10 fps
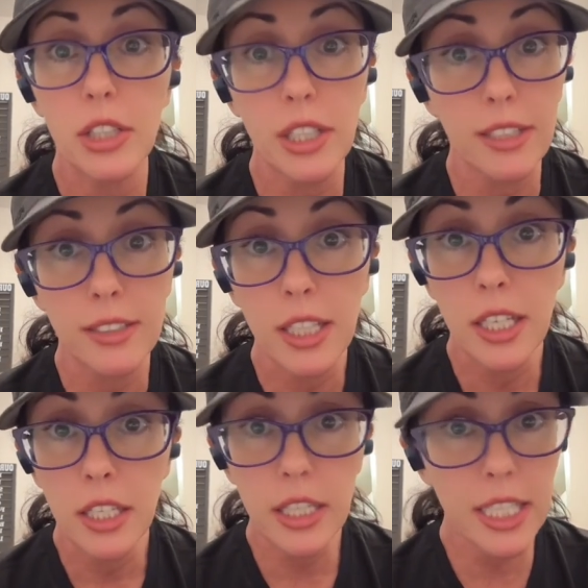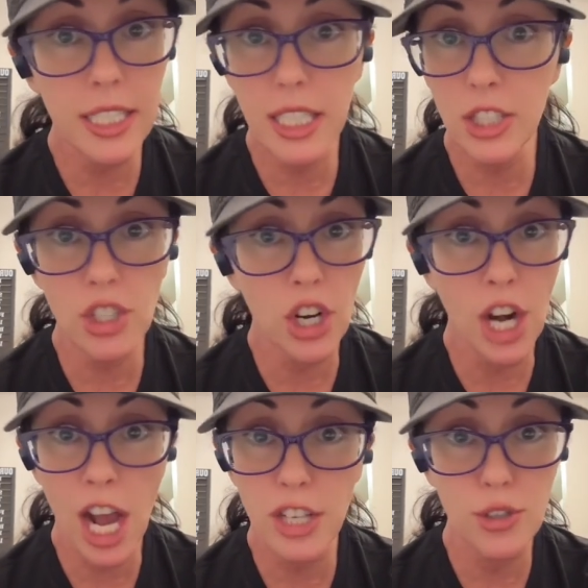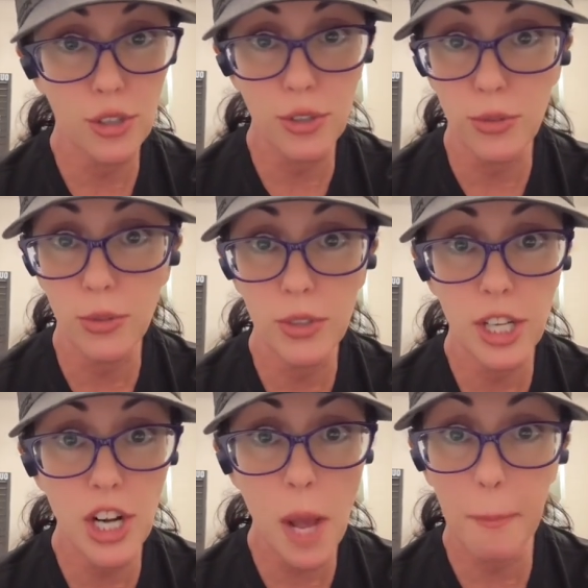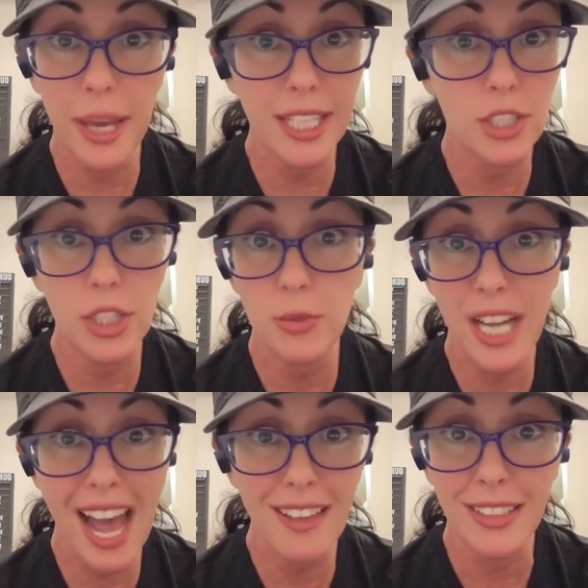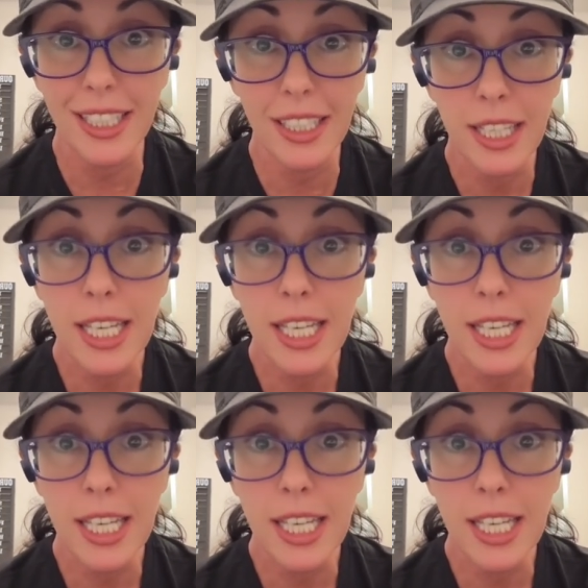Look, these things are not true. They're not based in reality.